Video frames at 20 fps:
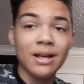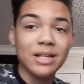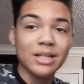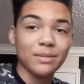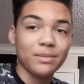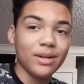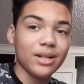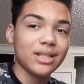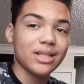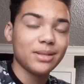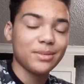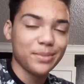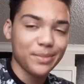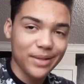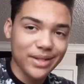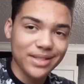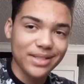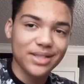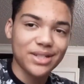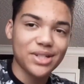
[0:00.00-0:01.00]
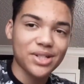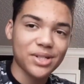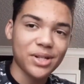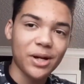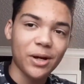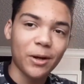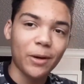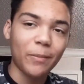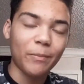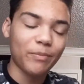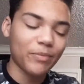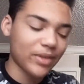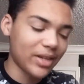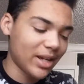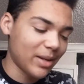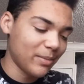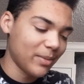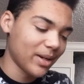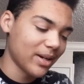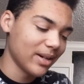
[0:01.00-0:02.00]
But it's because of the shell,
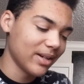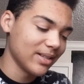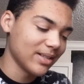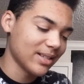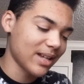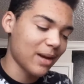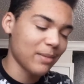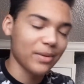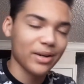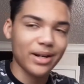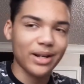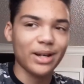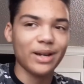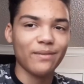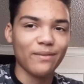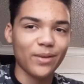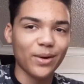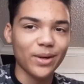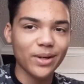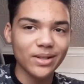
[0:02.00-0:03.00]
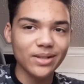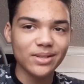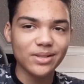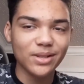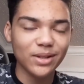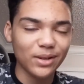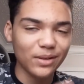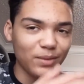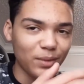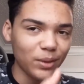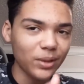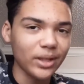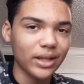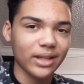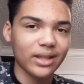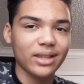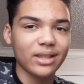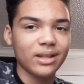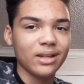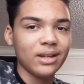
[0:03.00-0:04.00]
and because I'm going to convert it to a full
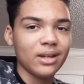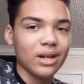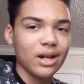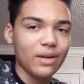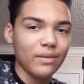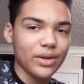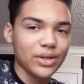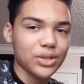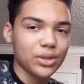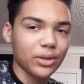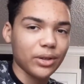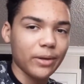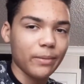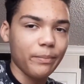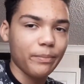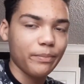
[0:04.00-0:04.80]
length eventually.